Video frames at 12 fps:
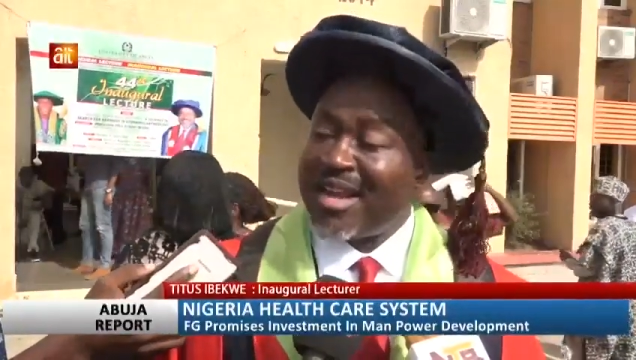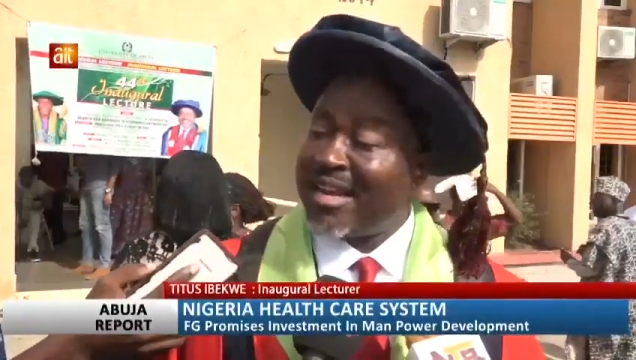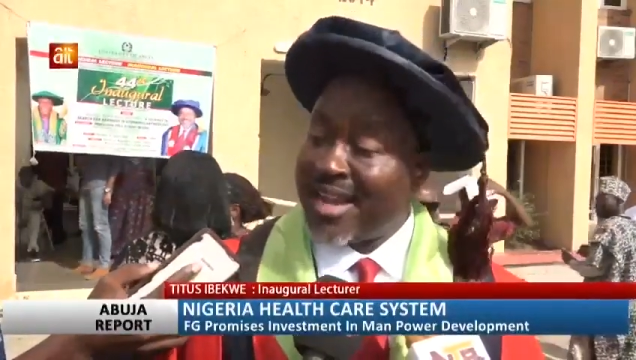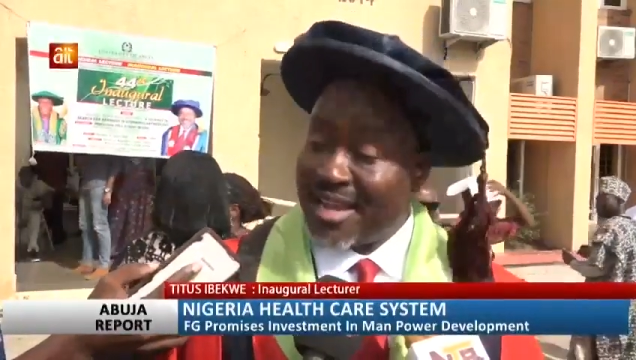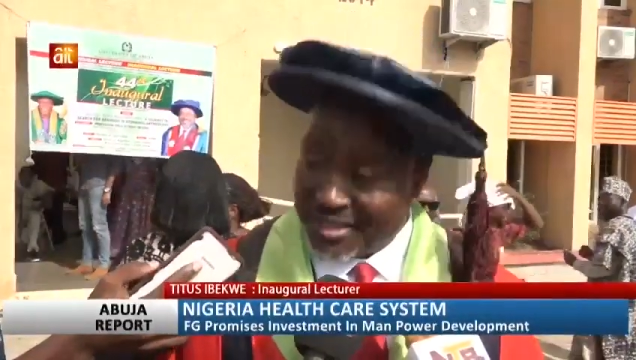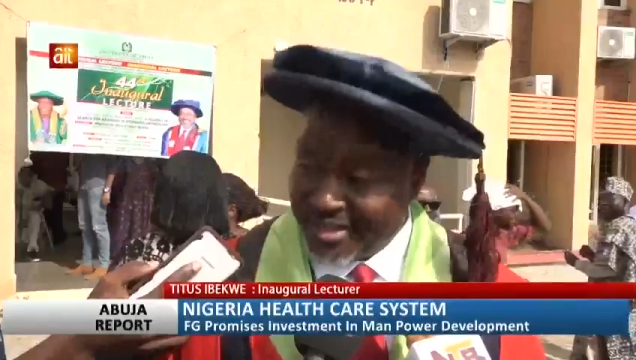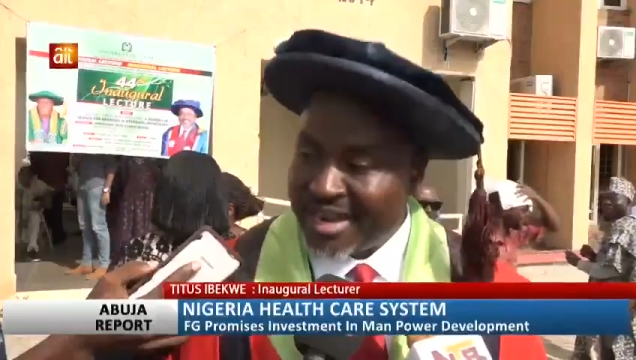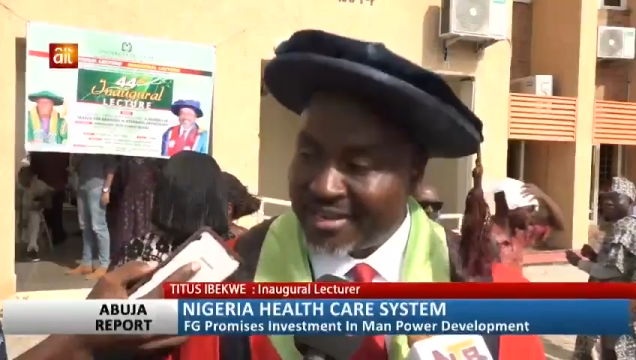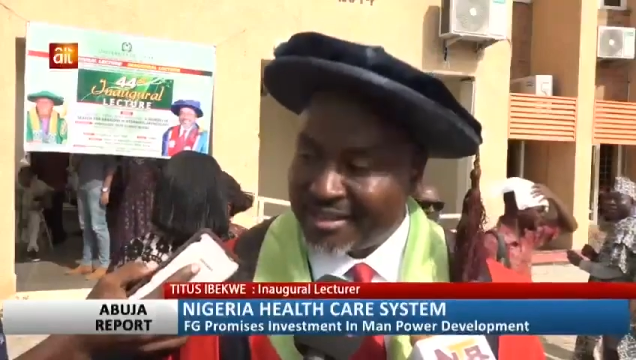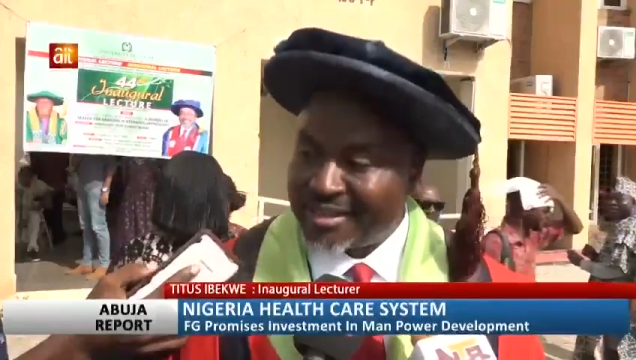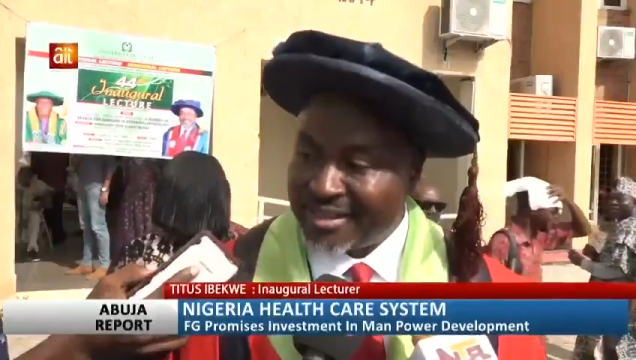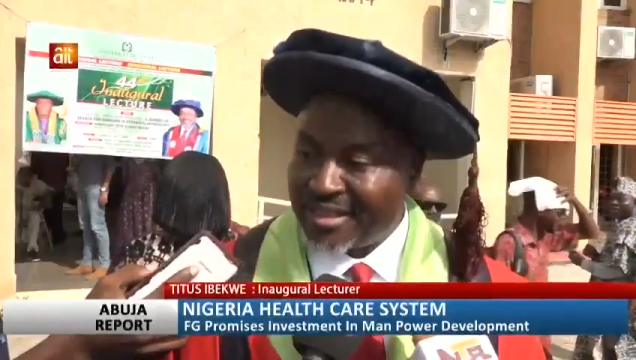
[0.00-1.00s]
are
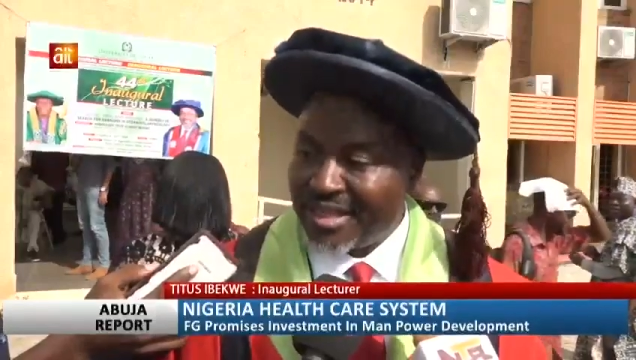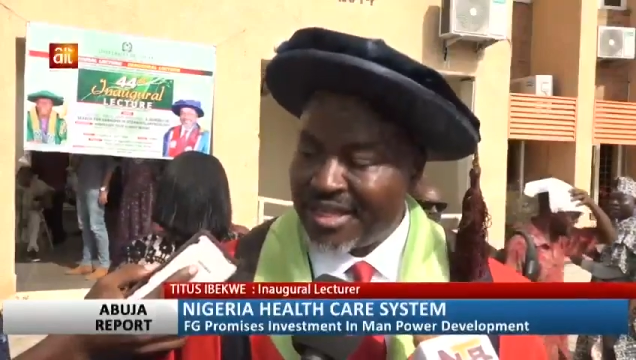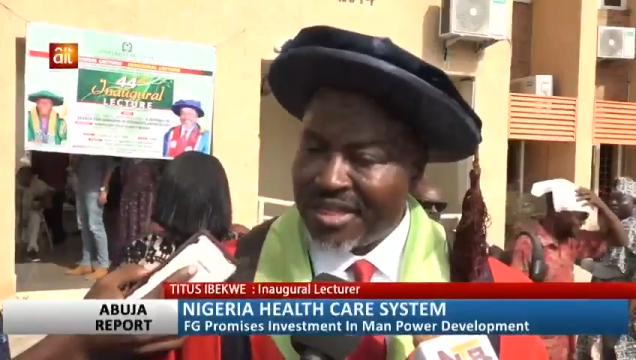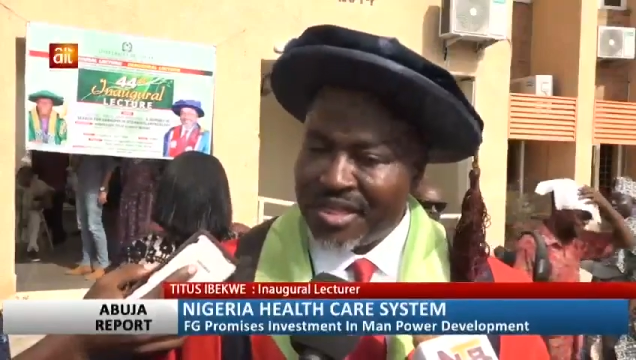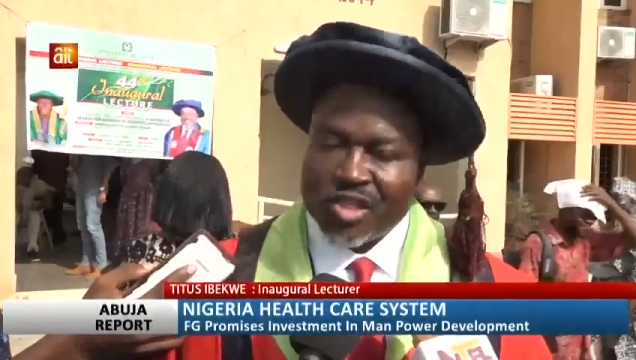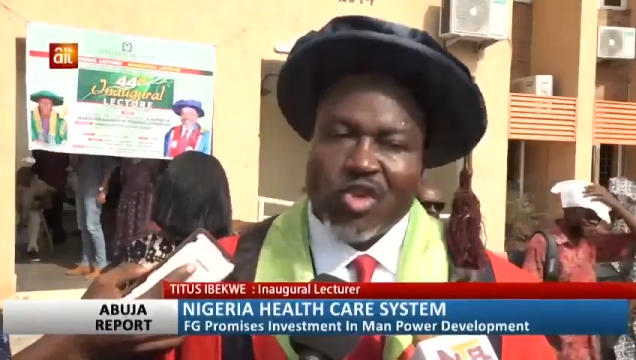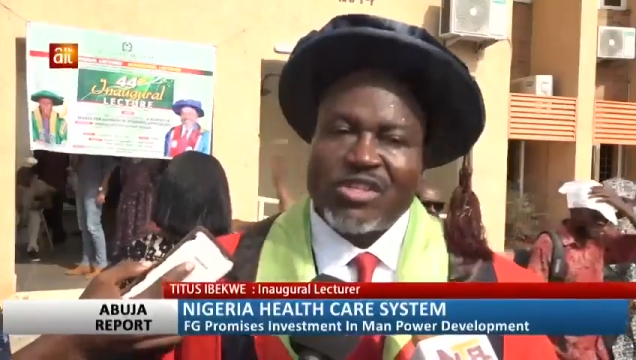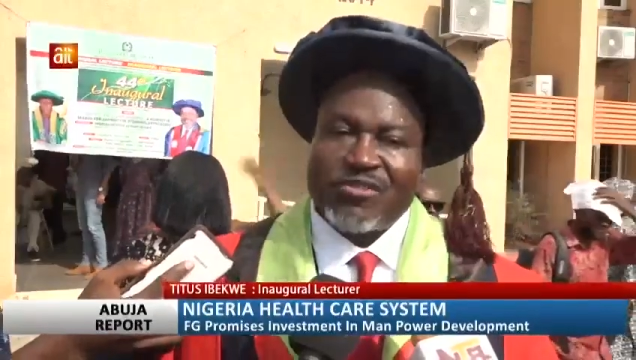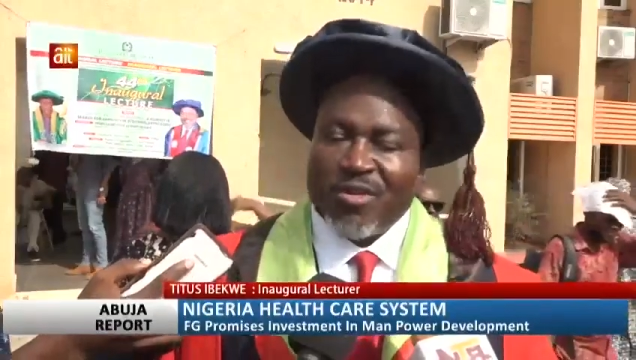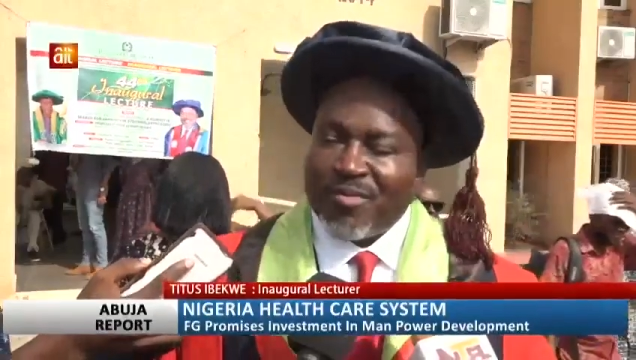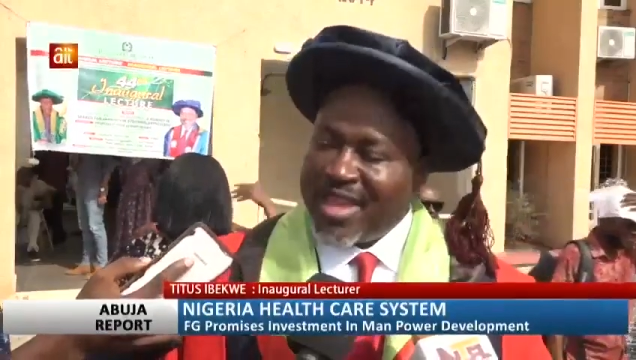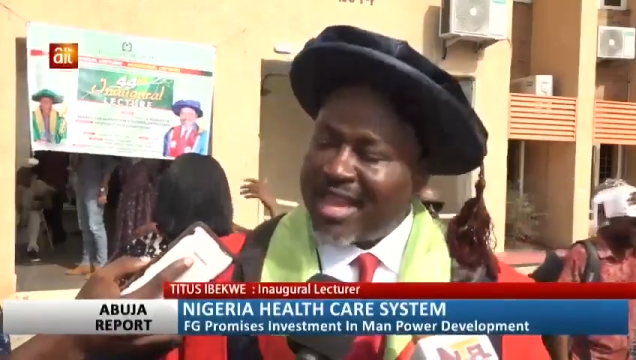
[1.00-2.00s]
Nigerians. So it's
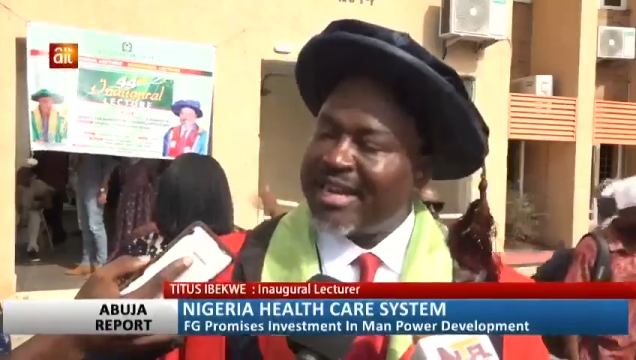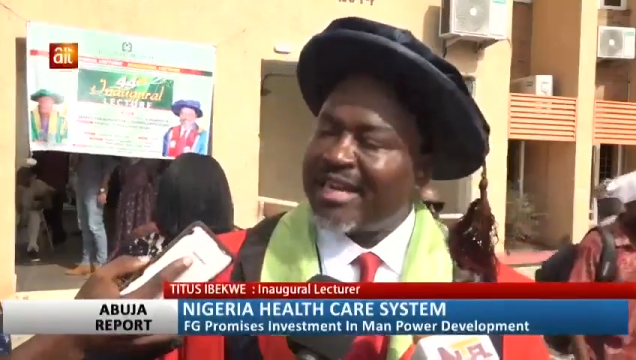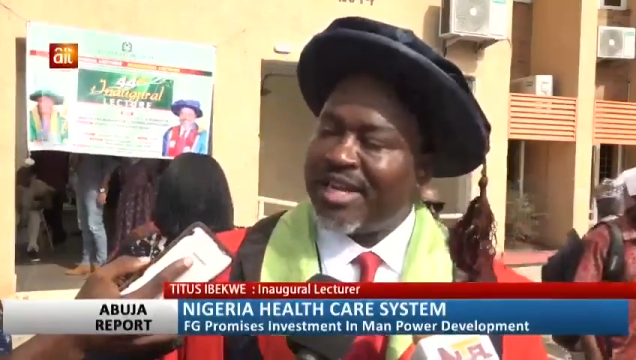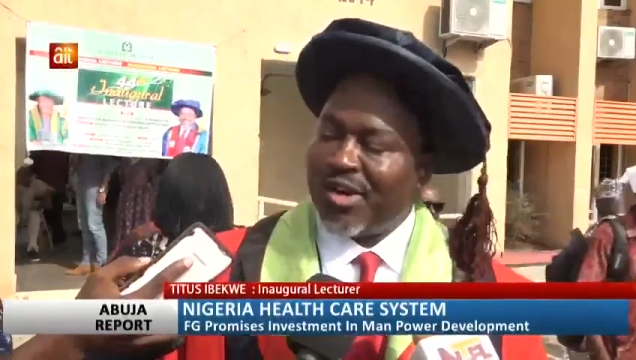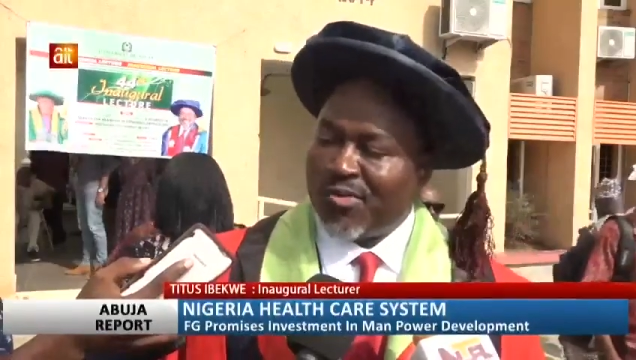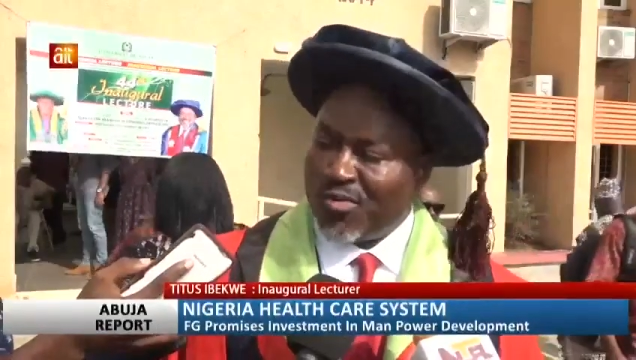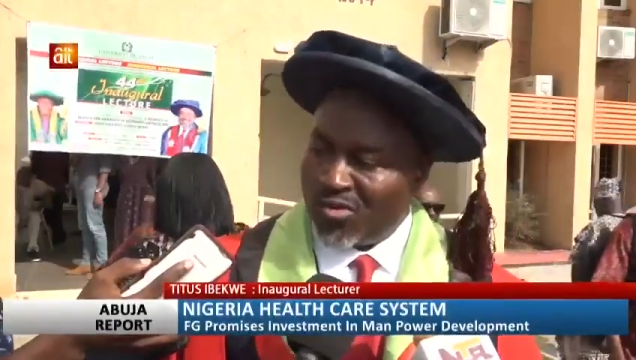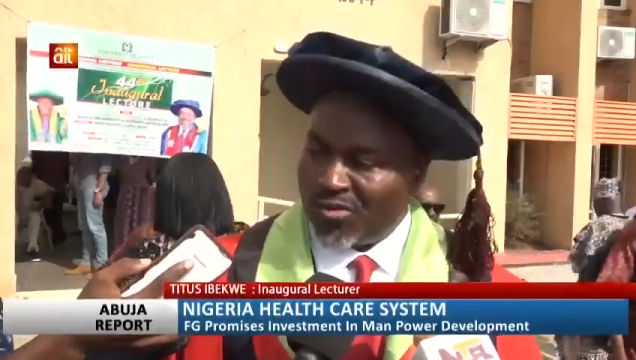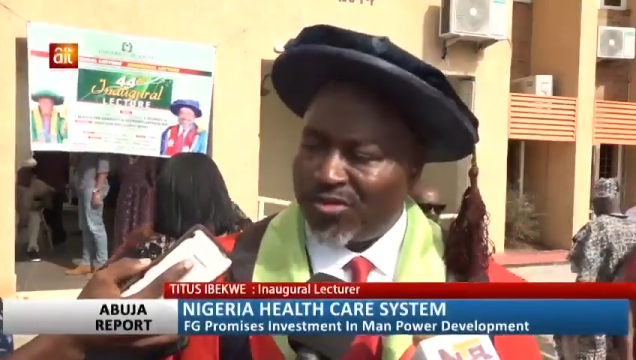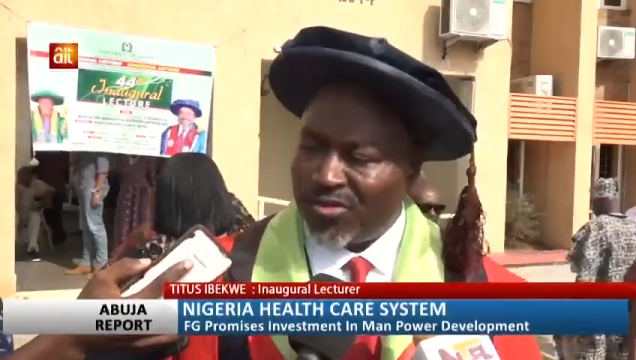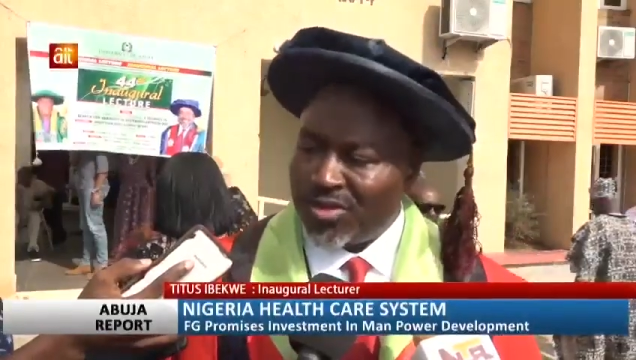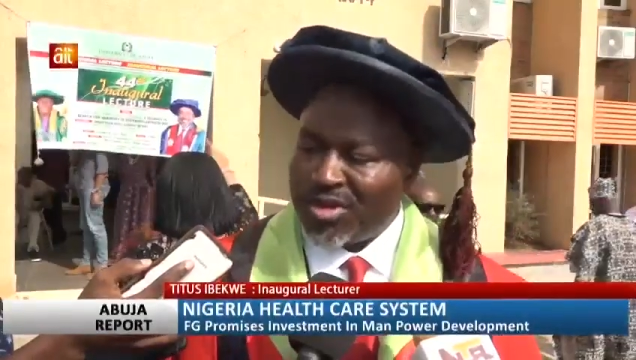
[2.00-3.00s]
from here that they all
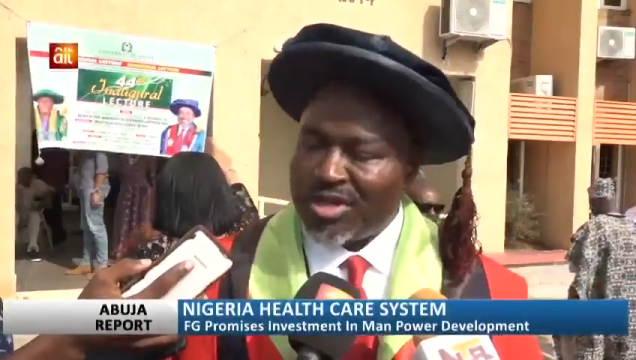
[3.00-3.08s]
move.